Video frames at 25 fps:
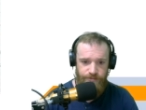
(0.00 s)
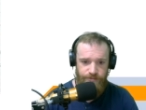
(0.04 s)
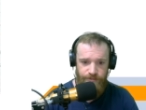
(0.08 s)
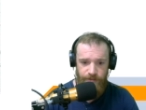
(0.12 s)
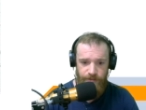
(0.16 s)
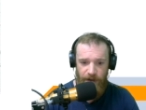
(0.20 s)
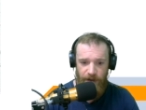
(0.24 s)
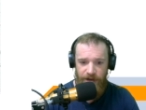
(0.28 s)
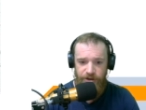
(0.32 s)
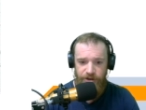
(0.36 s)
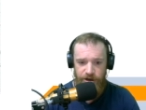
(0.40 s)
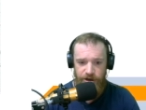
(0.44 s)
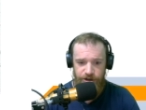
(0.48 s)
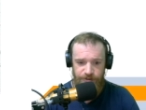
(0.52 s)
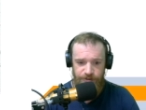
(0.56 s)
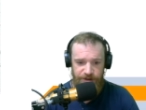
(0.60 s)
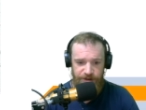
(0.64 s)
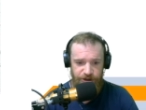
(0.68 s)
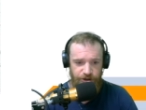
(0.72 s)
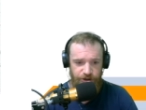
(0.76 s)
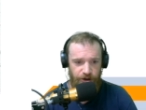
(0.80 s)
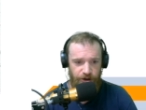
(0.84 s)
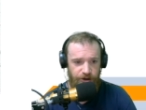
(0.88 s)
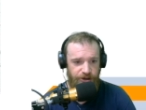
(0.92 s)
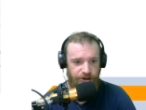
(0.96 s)
And there's me
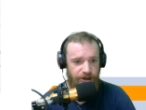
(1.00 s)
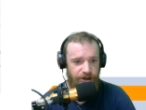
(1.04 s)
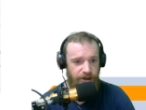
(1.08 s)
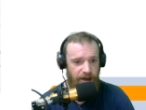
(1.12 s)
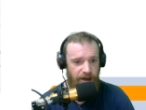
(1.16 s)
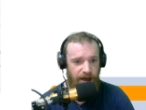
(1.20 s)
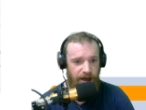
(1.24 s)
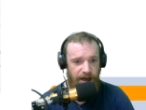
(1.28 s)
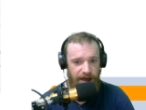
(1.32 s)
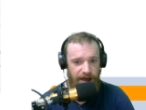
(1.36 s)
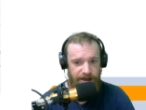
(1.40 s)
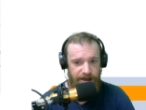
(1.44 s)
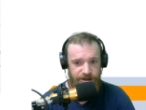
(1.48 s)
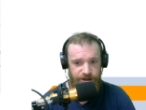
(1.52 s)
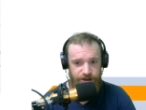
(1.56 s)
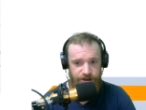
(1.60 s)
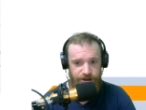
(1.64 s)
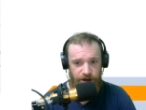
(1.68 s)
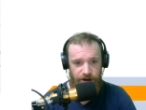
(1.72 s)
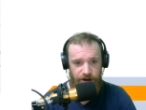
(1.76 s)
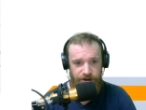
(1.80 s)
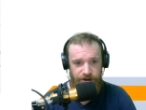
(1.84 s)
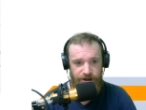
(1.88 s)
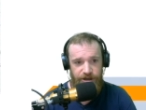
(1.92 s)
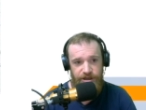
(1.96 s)
drawing the lines
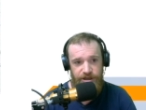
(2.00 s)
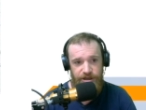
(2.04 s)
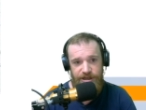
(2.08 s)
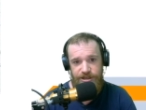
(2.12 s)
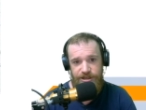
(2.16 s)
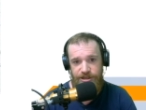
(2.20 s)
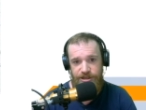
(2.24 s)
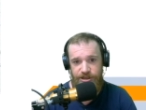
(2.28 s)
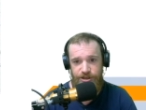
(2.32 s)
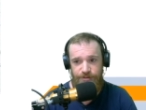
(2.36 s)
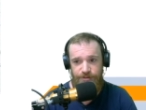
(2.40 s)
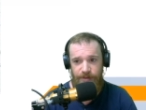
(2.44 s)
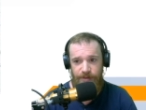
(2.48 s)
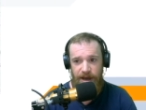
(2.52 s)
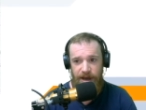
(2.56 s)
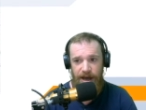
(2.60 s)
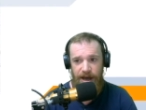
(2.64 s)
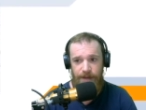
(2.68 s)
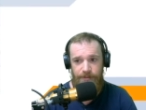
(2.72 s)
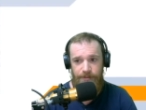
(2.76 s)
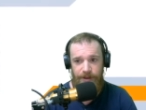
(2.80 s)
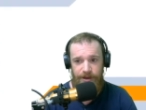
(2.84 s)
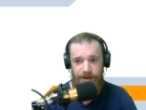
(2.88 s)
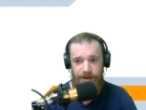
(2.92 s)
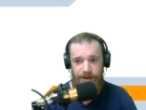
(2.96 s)
on the Gleason's
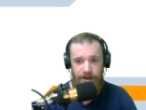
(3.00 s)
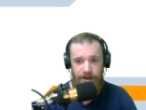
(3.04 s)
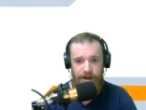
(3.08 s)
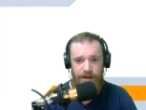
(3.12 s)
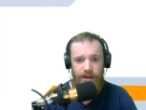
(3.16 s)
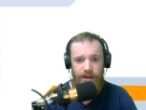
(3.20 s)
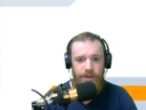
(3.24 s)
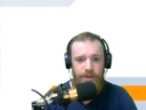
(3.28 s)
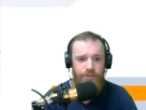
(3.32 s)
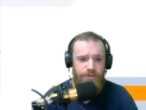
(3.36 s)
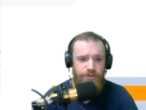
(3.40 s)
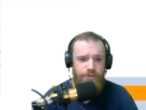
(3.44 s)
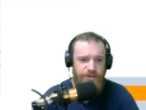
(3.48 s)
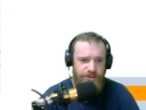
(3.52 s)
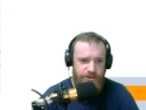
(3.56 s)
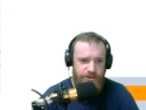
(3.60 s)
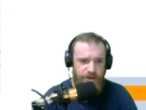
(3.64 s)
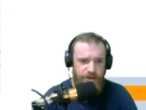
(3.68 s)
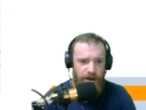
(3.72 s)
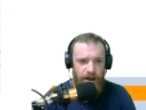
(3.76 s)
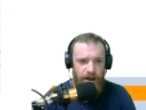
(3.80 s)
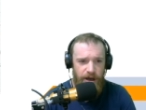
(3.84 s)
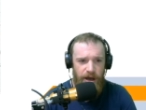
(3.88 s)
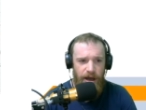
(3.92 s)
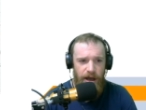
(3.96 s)
map. And it
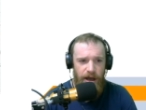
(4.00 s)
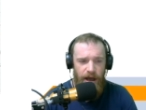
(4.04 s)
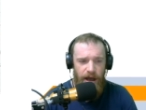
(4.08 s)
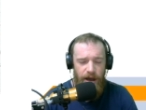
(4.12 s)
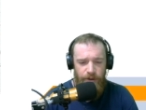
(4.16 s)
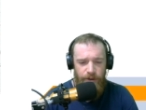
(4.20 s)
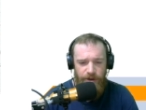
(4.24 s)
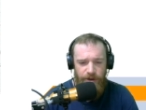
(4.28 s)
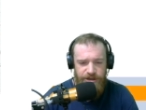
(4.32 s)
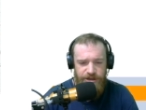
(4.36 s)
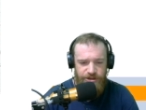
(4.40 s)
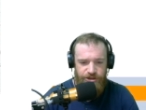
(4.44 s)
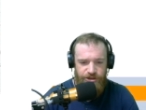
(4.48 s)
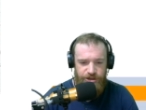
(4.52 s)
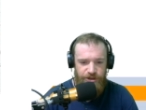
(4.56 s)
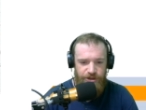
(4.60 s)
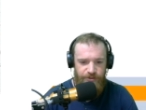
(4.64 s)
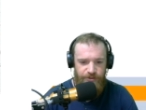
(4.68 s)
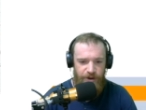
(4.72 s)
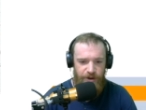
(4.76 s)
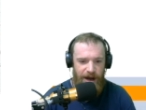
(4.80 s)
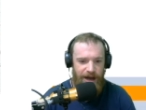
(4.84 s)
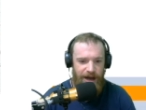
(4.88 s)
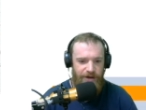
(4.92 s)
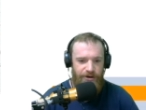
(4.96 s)
wasn't
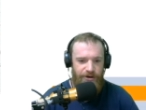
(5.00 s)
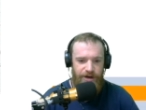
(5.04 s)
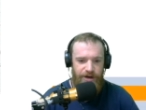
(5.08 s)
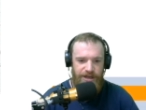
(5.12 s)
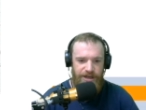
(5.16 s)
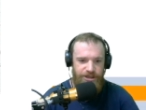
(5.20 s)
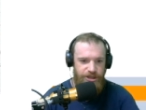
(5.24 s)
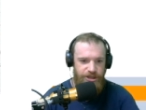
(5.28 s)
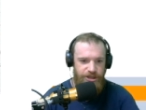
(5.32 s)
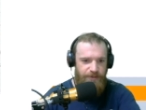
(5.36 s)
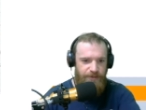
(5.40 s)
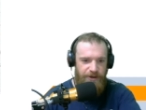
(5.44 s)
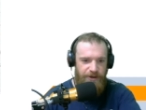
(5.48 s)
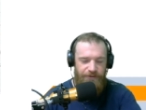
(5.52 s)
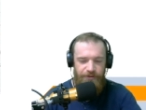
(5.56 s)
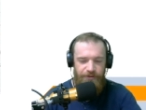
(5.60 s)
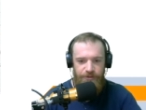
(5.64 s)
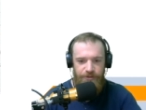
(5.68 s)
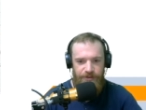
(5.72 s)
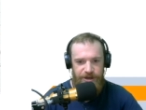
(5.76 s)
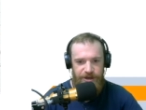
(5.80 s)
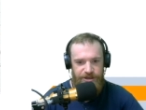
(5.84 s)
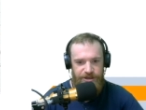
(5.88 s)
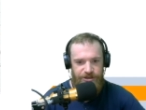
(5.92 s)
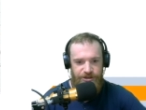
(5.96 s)
super accurate. I just spent a few
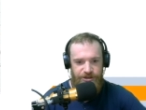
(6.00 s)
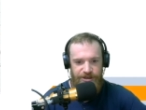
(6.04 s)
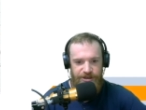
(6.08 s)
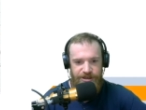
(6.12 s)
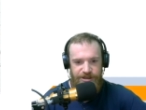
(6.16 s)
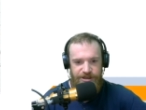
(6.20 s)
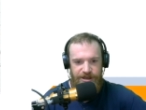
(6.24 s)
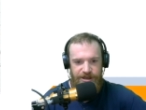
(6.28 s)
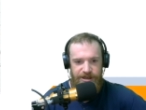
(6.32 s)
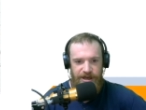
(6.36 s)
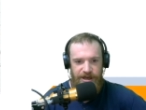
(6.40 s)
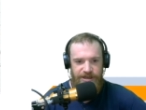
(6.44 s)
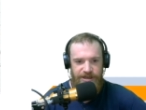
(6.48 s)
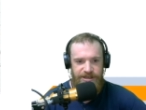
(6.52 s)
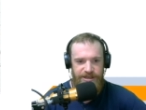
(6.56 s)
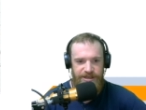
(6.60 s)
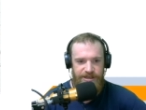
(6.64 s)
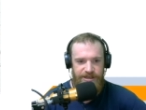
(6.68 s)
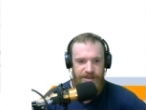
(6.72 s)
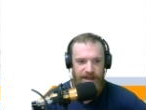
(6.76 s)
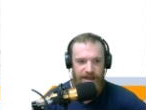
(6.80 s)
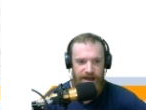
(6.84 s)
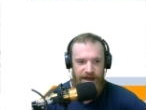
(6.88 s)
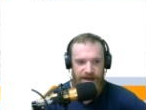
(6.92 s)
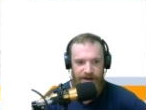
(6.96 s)
minutes on this. I
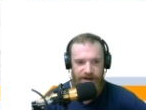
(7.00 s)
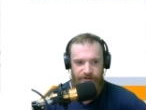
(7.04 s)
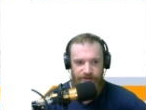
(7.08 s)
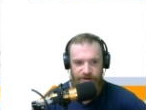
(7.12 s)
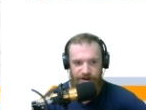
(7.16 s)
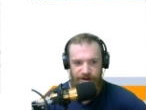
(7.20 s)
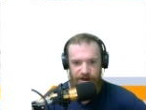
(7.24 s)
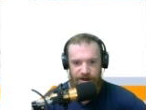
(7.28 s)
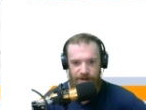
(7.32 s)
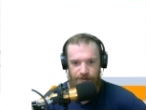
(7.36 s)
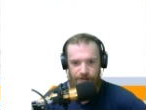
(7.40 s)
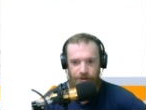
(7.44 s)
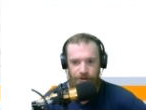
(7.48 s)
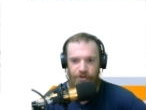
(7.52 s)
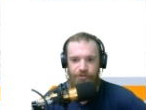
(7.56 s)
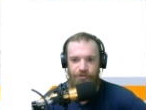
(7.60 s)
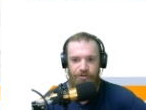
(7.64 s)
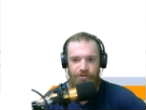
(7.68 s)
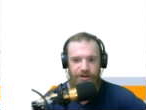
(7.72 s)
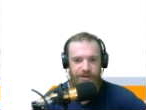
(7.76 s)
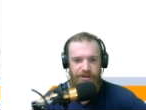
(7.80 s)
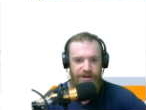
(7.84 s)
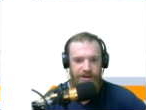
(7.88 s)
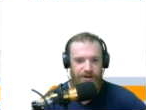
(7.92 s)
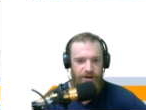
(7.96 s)
didn't line everything up
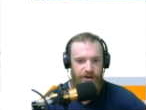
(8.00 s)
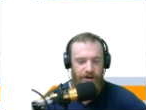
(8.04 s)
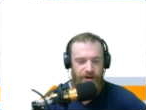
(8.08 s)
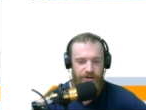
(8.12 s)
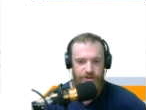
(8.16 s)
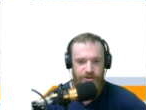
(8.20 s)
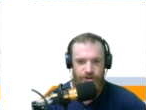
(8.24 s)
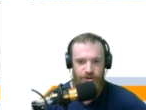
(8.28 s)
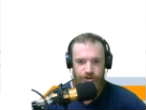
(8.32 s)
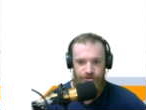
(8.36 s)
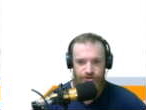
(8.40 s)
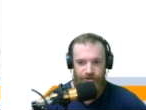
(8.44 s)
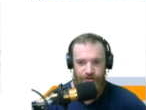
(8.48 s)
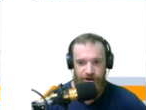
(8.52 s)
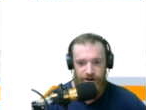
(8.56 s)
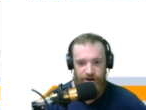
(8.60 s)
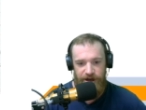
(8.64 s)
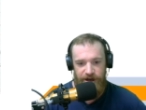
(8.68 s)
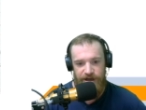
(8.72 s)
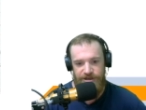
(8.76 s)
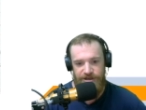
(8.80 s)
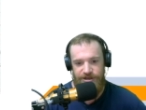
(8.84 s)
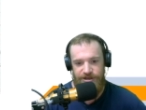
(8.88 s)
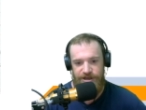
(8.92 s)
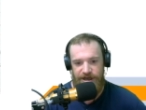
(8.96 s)
perfectly at all. This was very
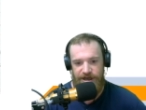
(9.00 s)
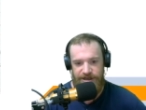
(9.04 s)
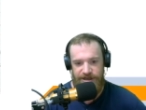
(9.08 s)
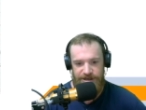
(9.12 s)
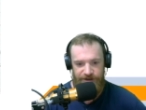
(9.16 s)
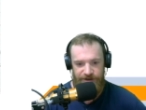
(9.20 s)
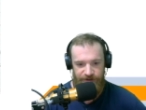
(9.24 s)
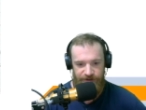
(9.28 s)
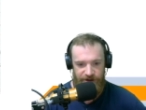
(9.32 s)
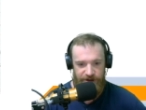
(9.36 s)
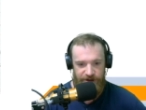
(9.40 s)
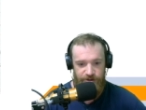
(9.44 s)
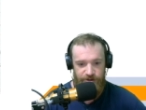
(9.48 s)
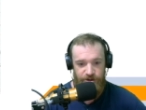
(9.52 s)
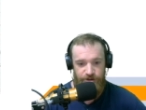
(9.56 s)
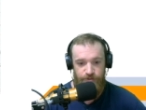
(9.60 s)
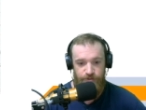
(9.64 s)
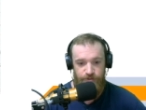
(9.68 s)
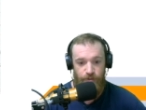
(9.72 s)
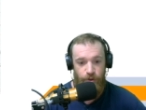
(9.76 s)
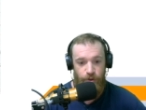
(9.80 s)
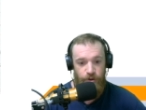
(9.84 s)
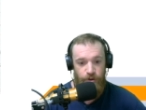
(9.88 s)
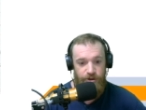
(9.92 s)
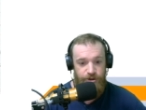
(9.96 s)
unscientific. It was
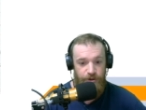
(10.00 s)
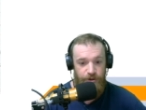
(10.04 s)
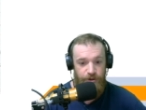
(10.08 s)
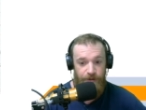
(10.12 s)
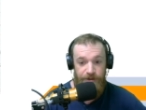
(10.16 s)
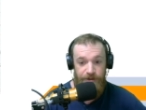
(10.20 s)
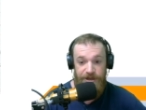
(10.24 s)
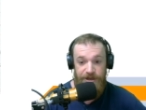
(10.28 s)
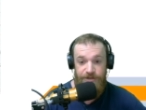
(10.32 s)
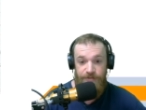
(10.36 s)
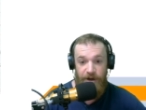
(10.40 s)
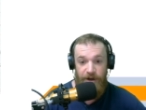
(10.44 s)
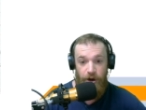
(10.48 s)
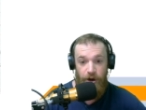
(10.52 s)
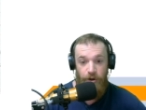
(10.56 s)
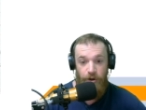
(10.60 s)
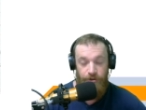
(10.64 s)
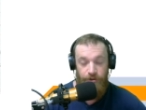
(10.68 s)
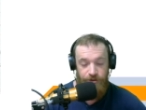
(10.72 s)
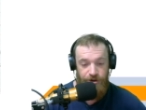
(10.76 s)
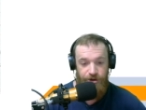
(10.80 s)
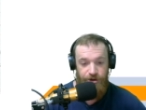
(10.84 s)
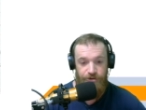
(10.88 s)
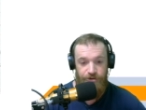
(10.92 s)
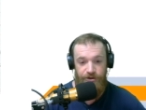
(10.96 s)
more to appease my
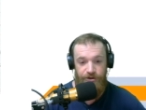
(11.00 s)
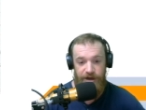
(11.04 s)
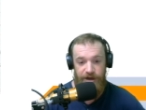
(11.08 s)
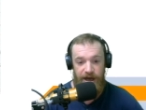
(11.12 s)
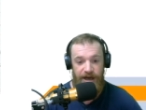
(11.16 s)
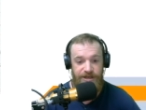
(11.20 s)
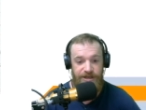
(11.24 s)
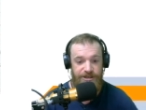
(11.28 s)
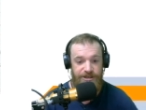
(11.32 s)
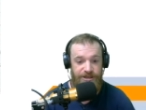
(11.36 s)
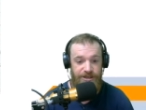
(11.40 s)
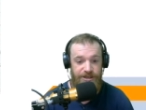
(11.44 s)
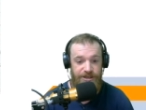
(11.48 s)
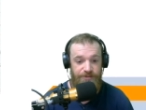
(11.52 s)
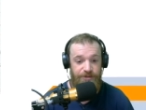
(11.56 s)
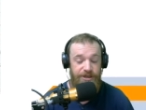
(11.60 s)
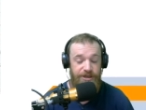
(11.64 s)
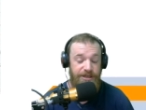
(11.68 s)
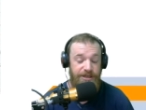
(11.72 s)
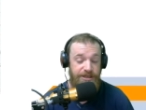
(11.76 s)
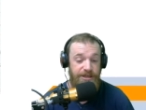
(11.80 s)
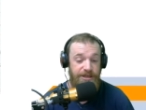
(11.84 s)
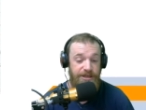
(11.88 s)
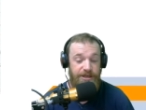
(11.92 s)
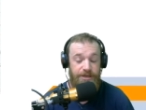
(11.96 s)
own curiosity, but
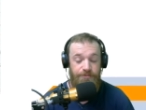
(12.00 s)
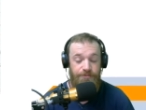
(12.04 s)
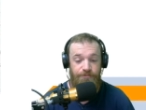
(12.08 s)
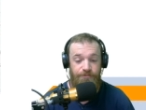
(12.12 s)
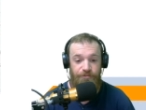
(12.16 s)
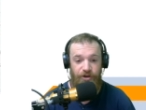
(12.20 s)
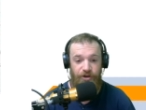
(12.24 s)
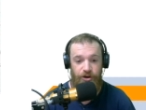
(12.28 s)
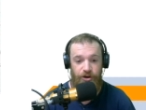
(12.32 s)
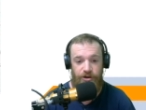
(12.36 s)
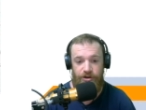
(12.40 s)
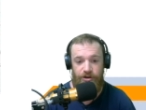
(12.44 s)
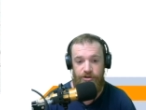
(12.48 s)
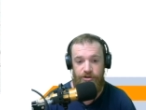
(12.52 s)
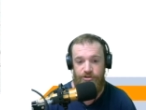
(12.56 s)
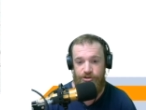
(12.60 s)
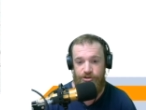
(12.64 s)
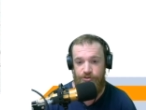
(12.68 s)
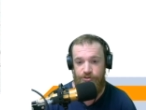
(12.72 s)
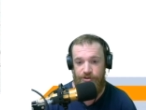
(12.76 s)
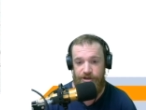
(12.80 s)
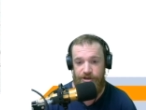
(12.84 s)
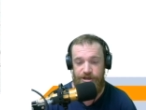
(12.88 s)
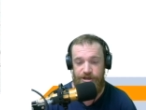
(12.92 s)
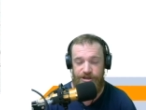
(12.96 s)
it did get very close
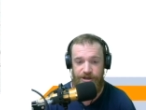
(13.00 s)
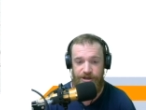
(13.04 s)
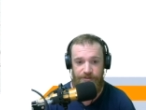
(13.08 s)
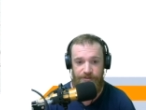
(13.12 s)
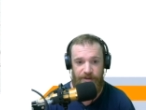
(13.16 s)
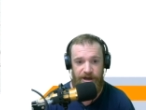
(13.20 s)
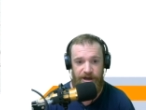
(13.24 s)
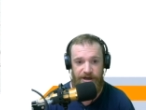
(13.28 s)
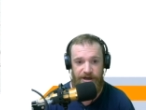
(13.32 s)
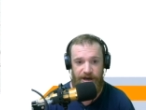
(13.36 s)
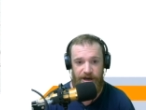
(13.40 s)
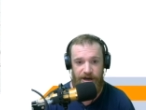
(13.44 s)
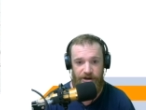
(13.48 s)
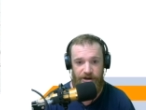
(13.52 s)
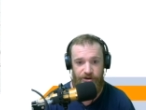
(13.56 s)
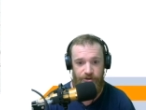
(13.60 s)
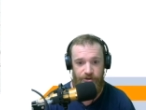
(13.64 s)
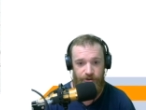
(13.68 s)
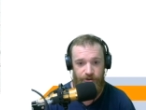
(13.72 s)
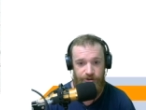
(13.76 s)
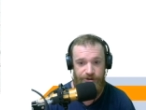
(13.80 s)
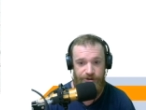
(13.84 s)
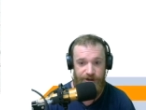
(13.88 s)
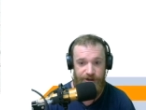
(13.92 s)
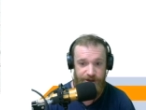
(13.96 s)
to where they say magnetic
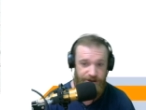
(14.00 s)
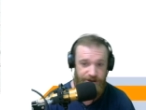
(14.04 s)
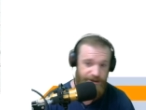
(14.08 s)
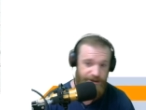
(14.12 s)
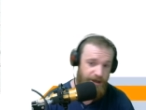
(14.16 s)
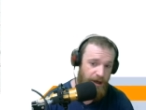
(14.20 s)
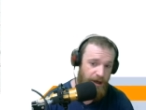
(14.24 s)
north is.